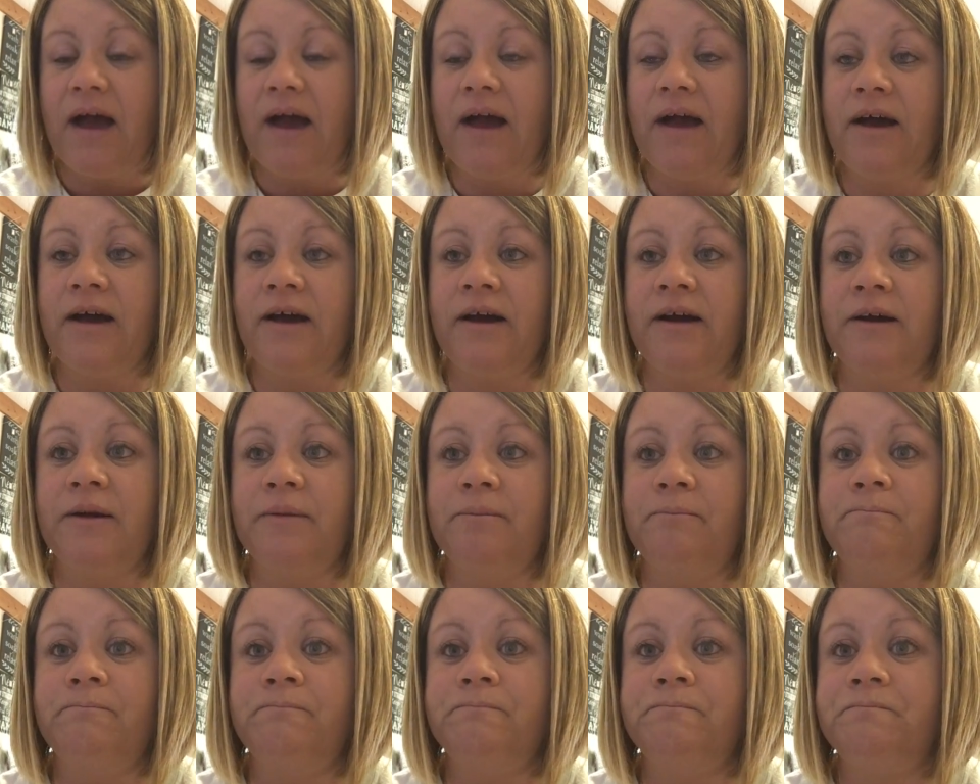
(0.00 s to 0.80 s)

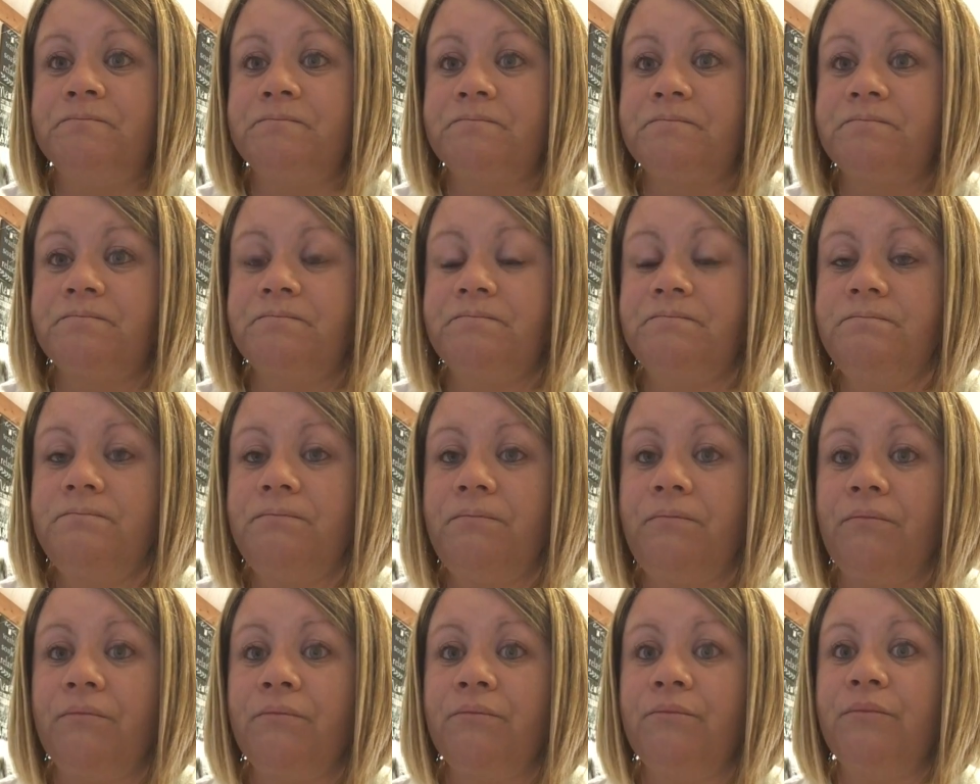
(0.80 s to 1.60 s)

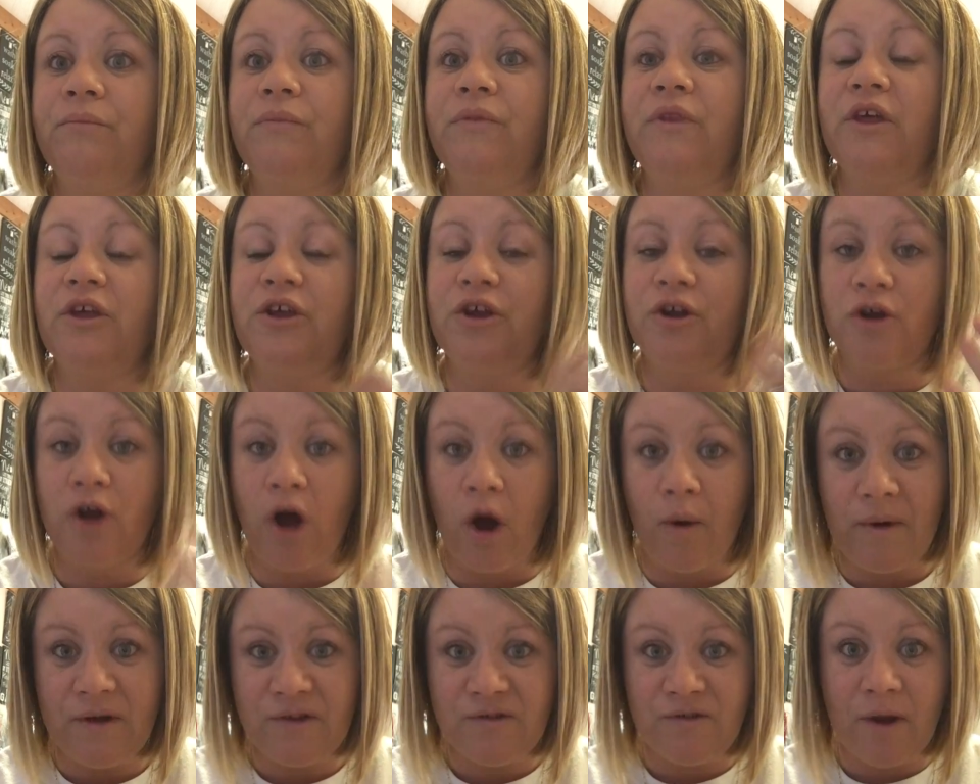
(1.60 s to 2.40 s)
that you're
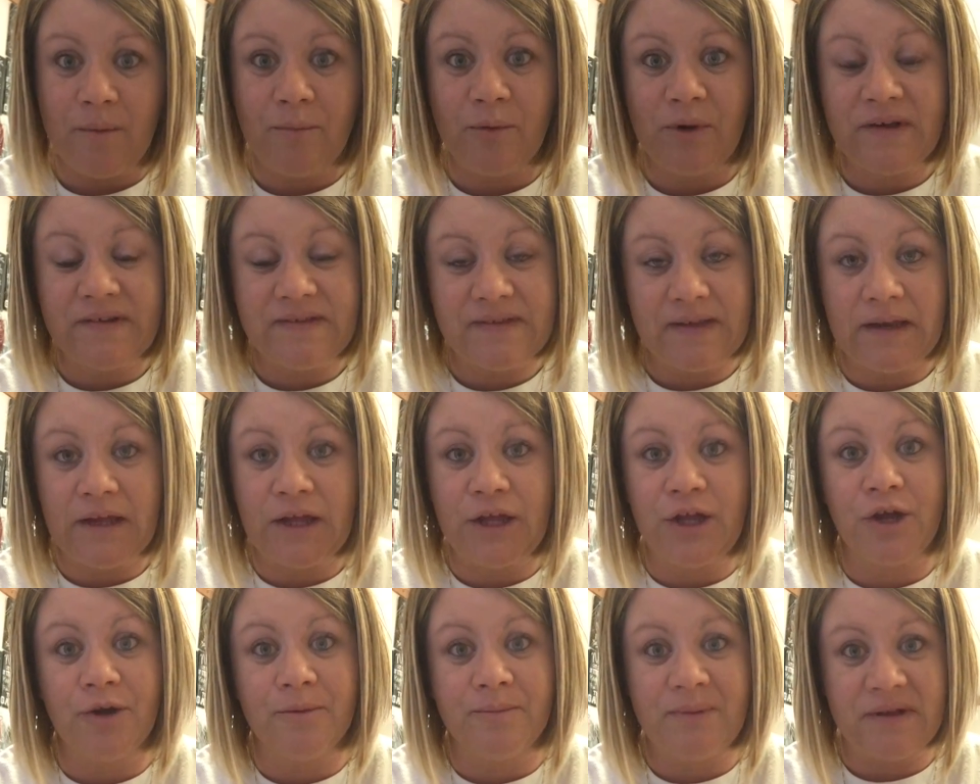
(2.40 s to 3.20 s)
always
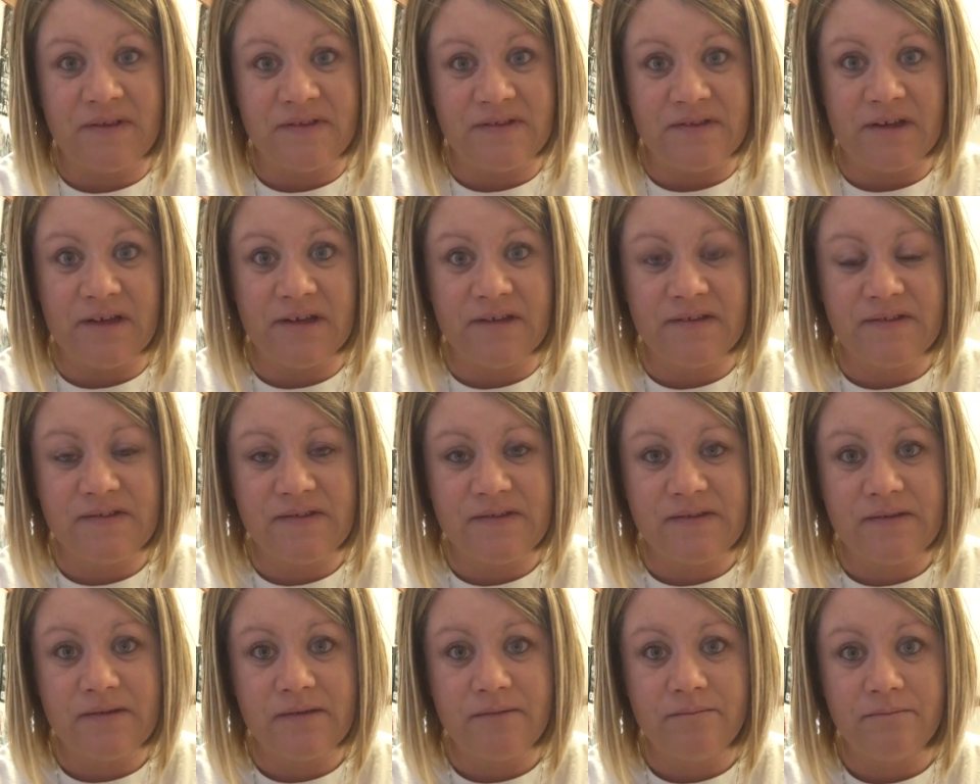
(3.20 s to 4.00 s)
representing your business,
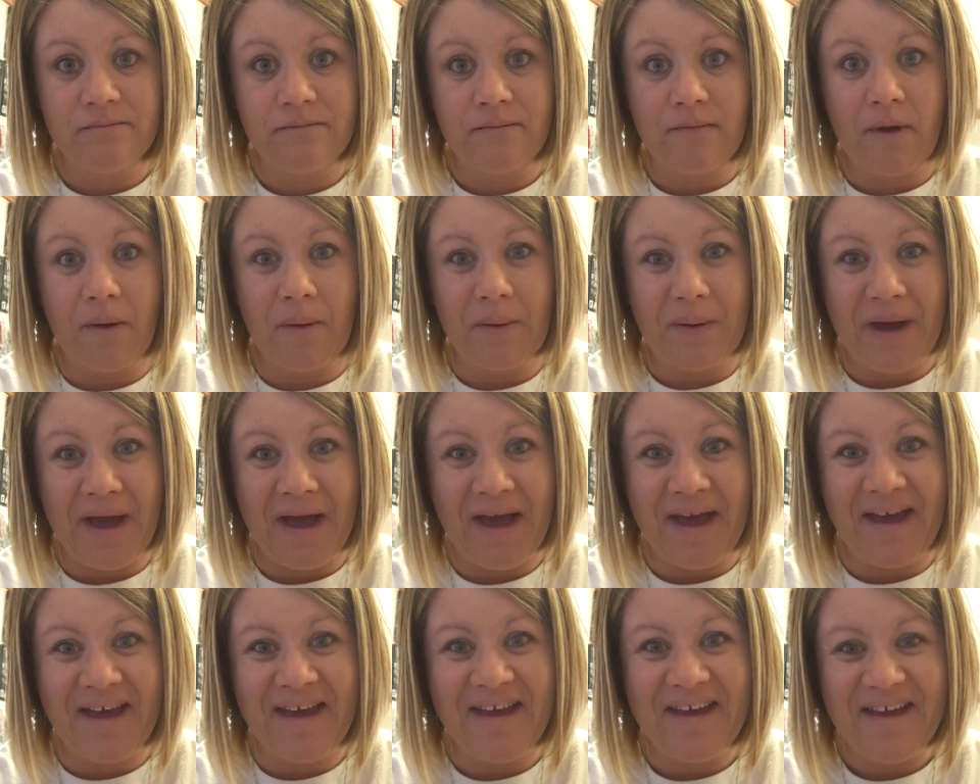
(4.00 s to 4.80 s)

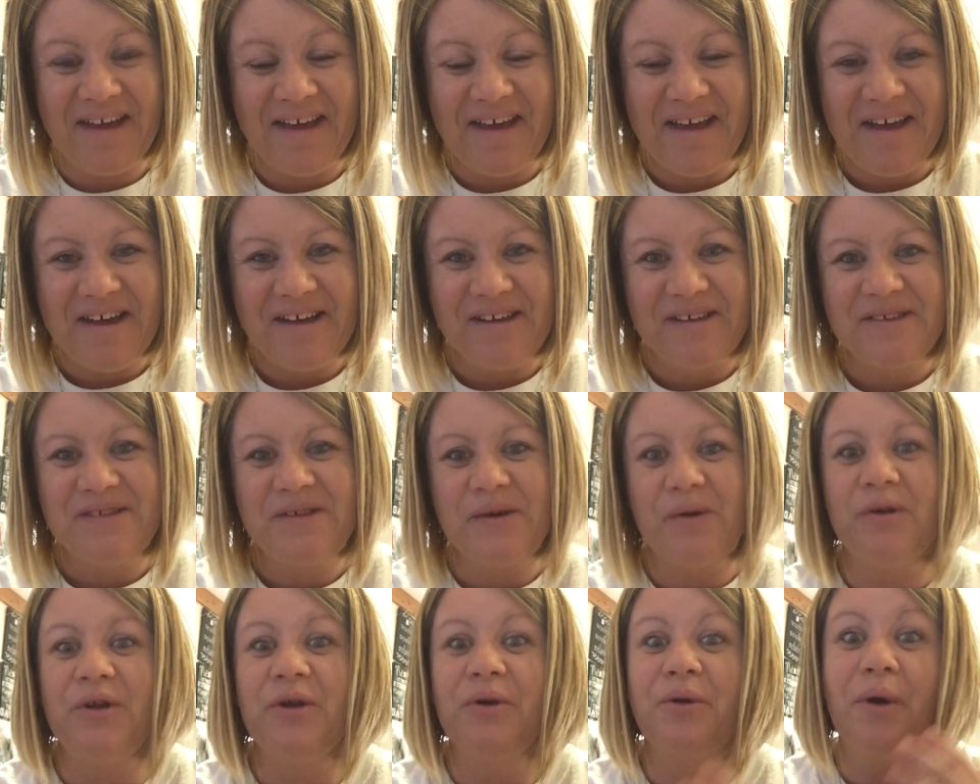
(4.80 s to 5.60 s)
okay?
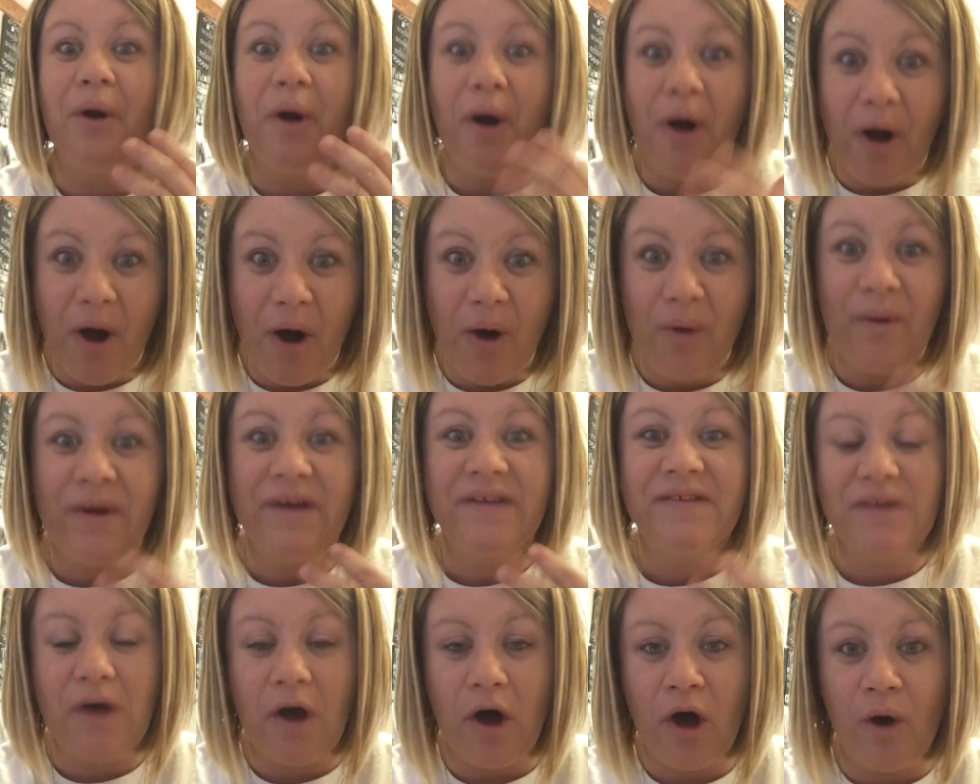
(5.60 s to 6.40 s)
So you're
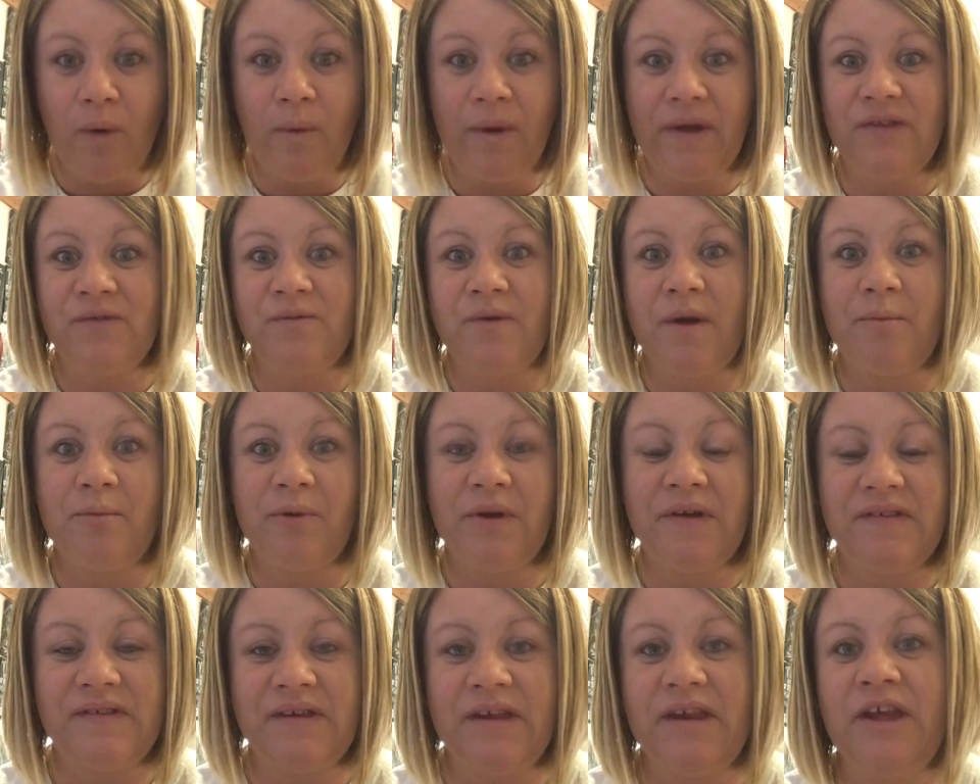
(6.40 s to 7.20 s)
always
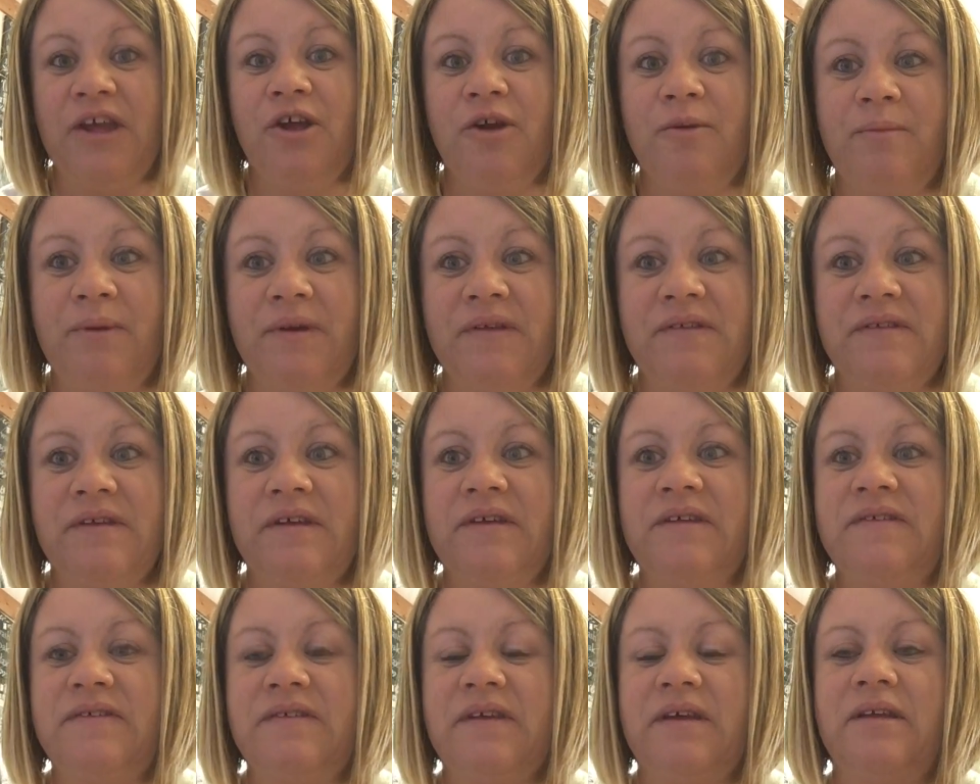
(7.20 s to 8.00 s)
representing your
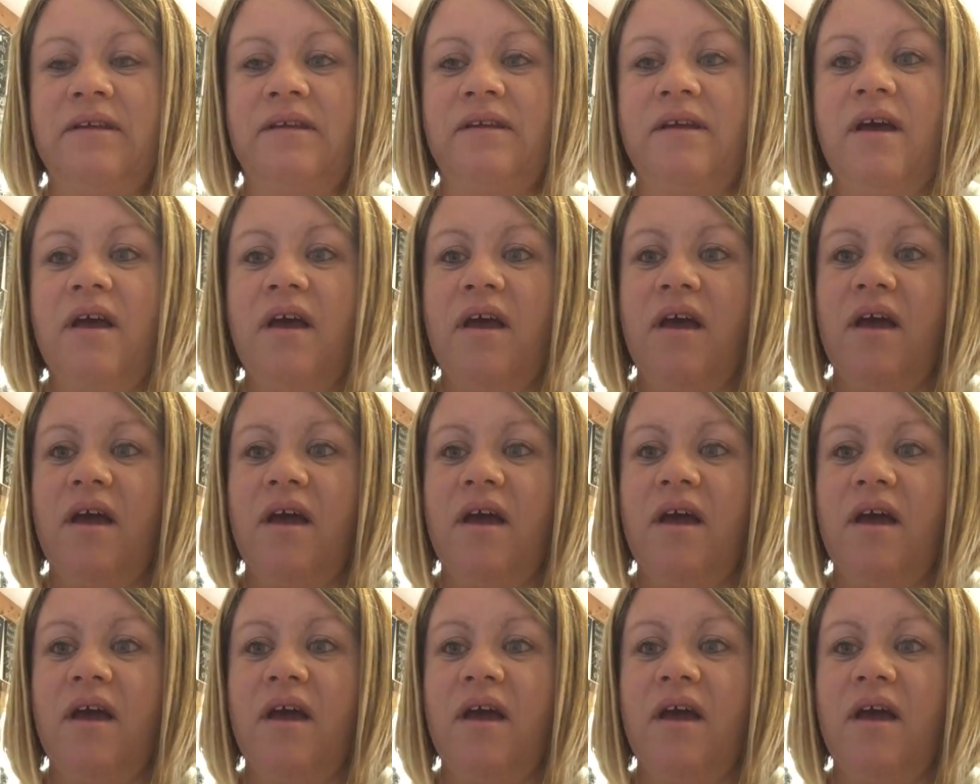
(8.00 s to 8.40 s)
business, and